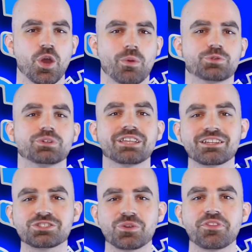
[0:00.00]
which we'll
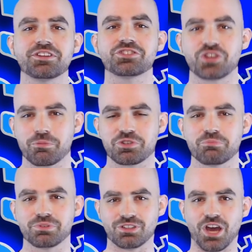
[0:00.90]
link to in the
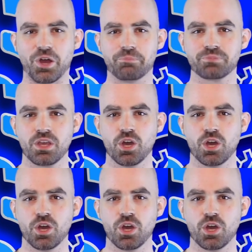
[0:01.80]
description below.